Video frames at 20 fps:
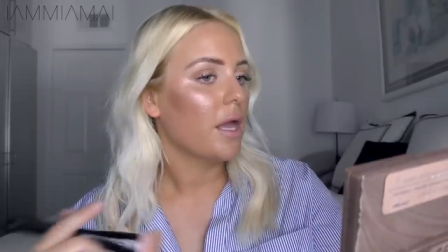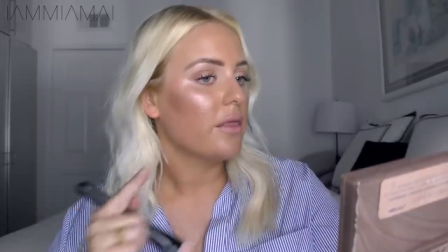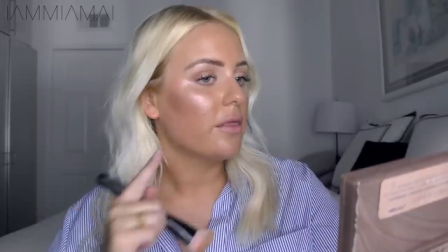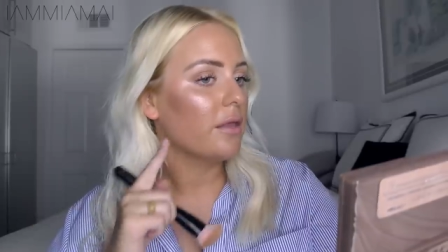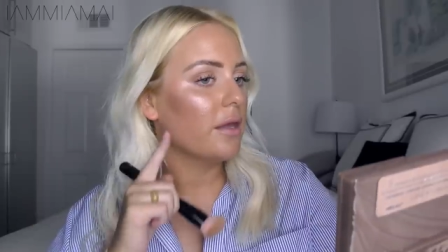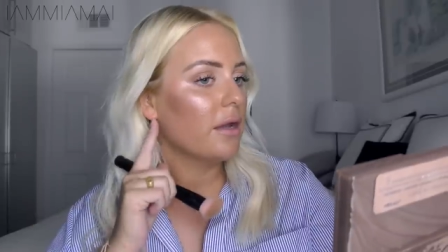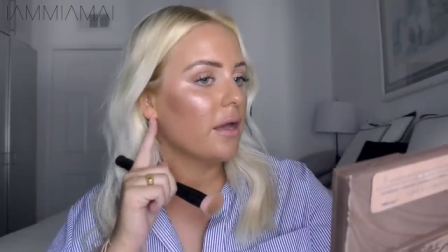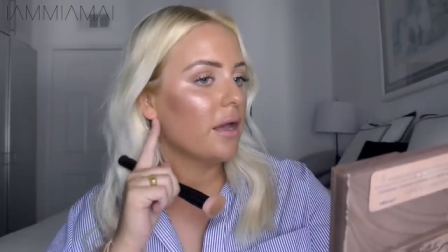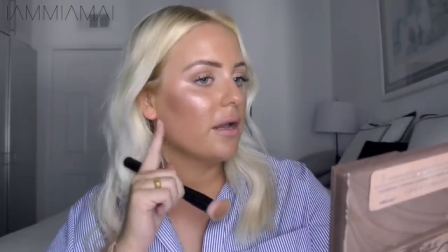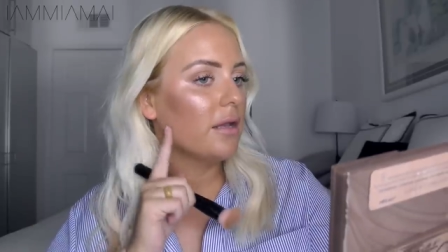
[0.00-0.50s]
and
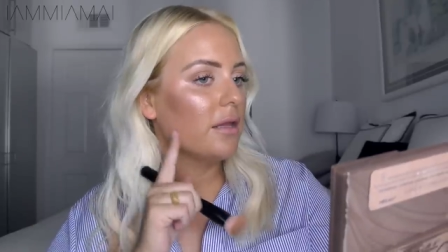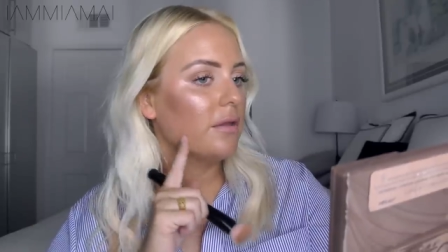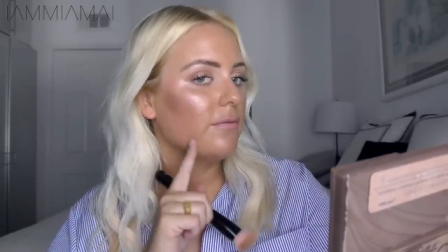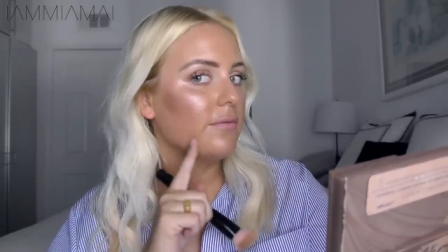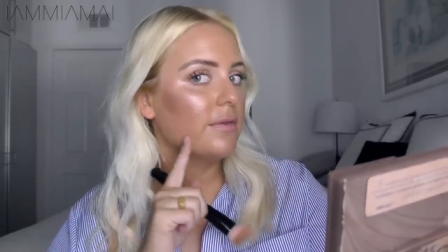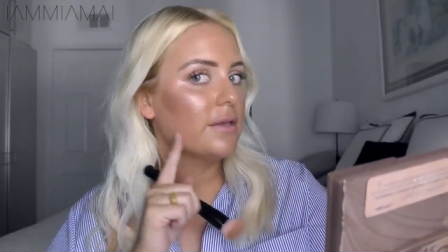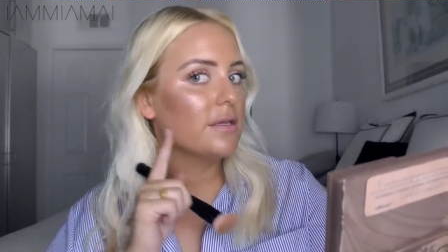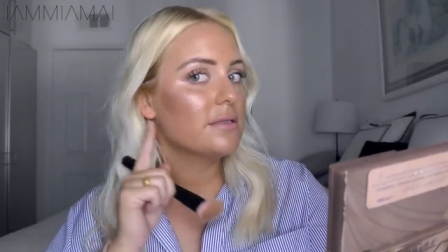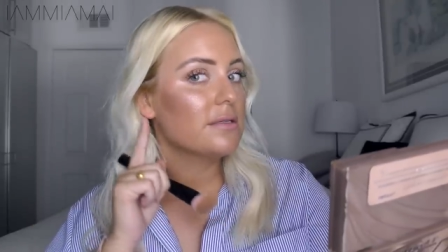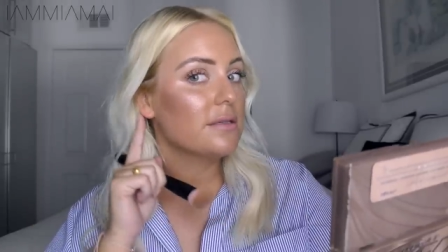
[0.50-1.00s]
then I
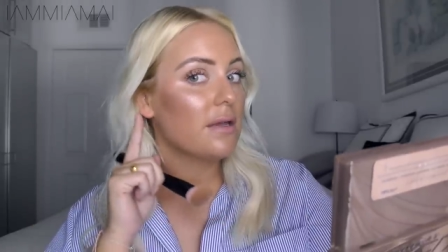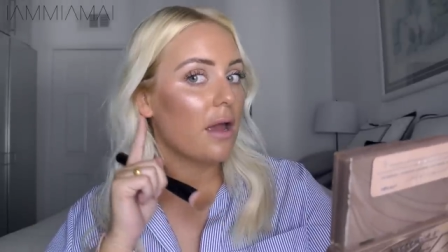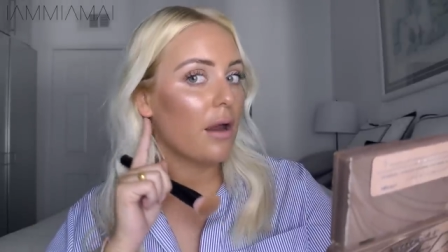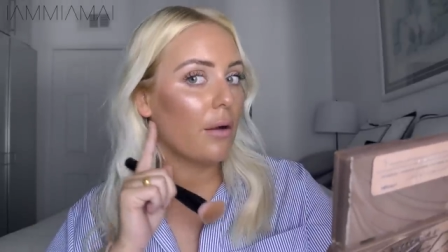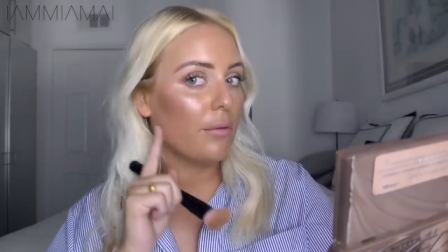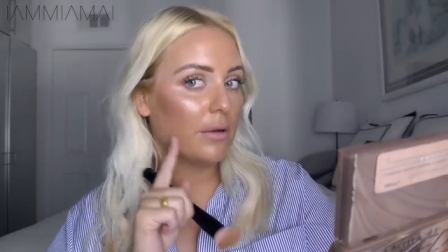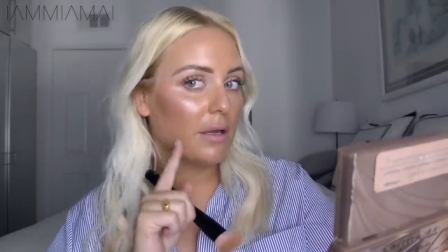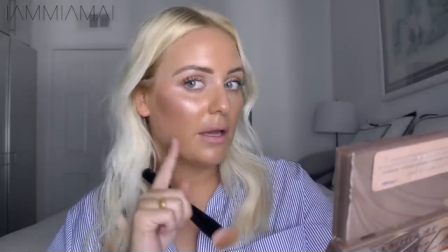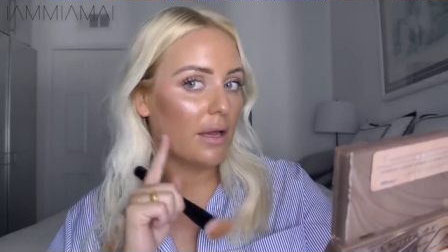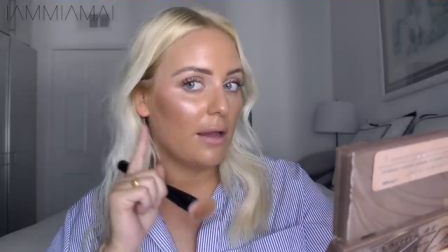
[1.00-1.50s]
leave this
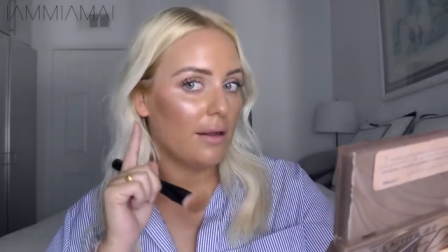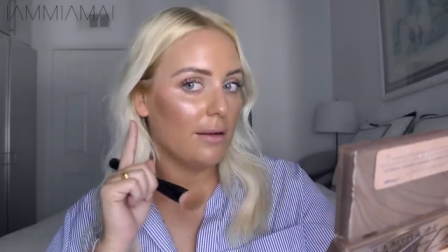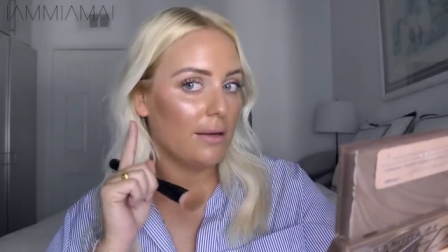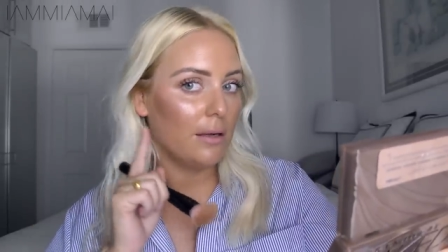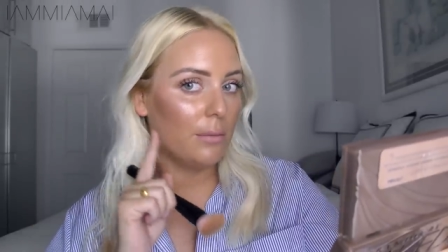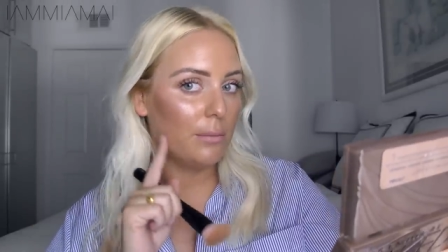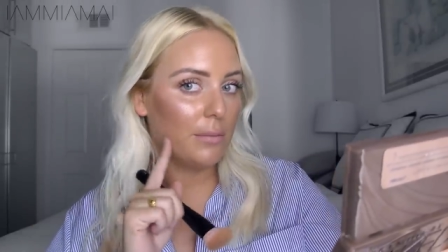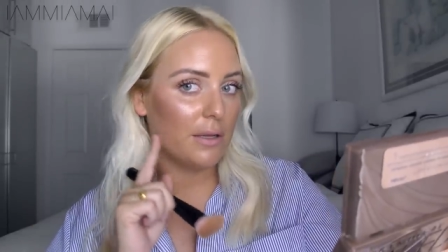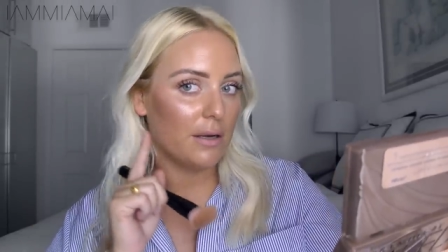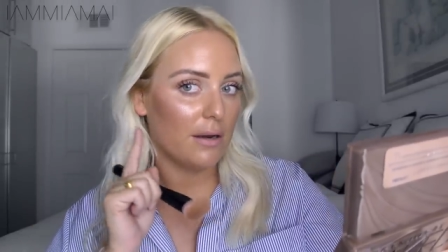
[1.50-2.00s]
area a
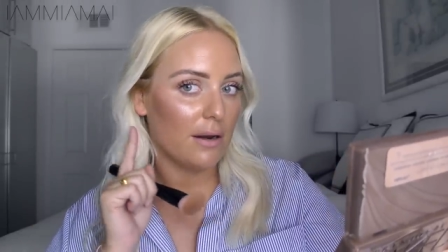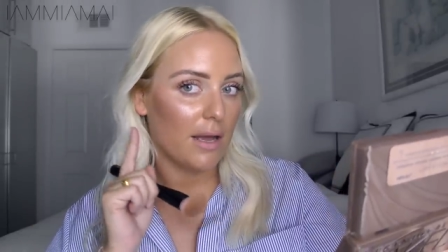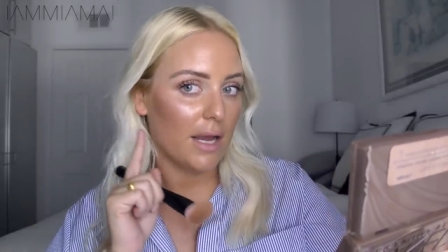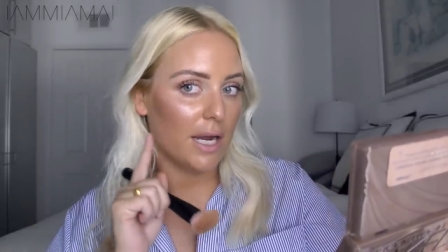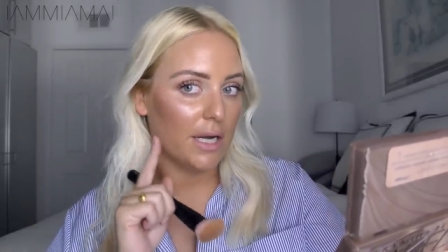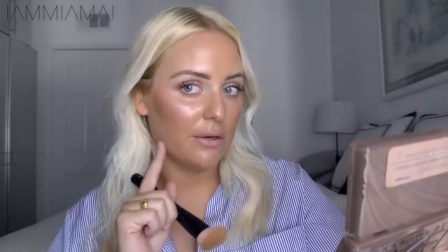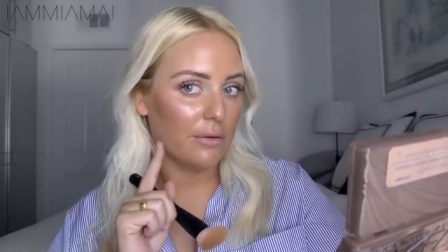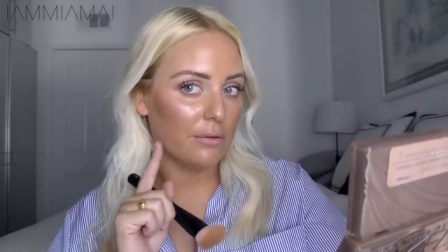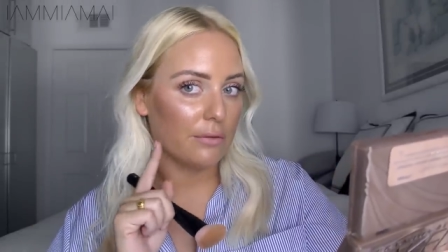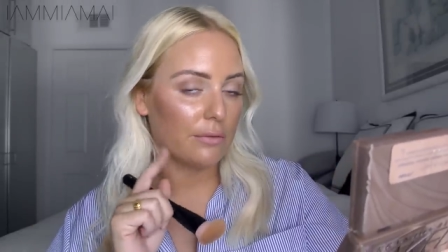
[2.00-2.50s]
little bit
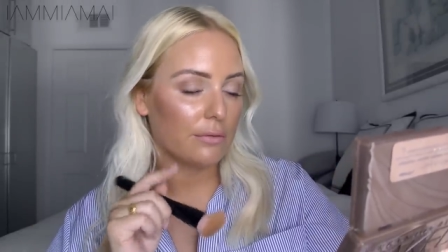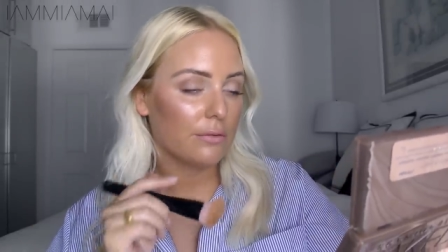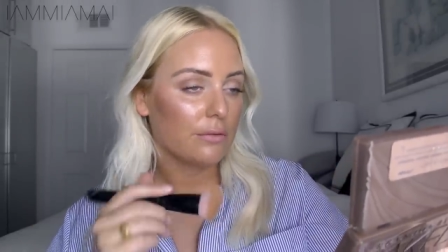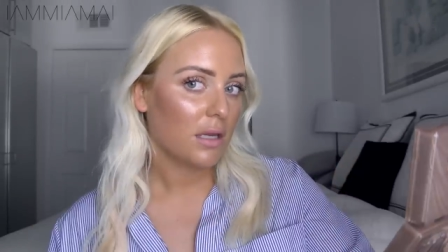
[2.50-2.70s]
lighter.